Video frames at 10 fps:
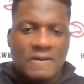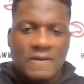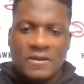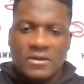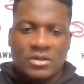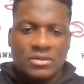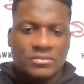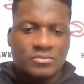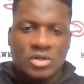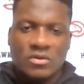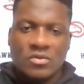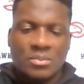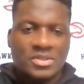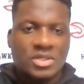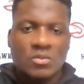and whatever
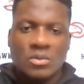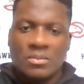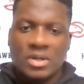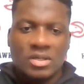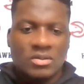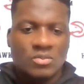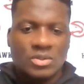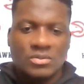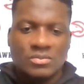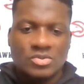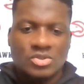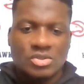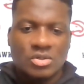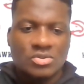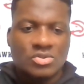mistake we make, we're
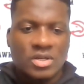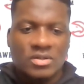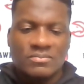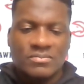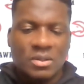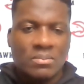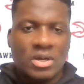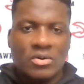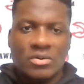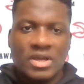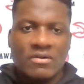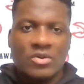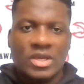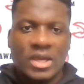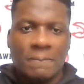just going to try to get better
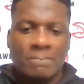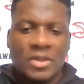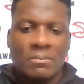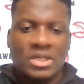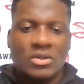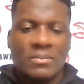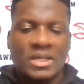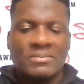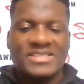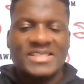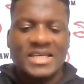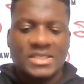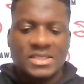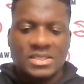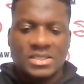every game, not make
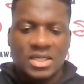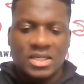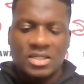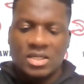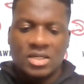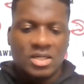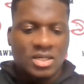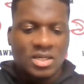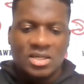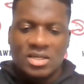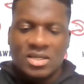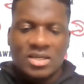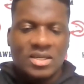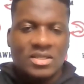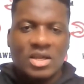mistakes, and
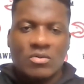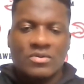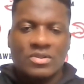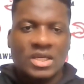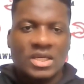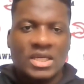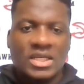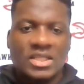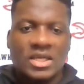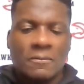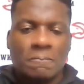not overthinking anything.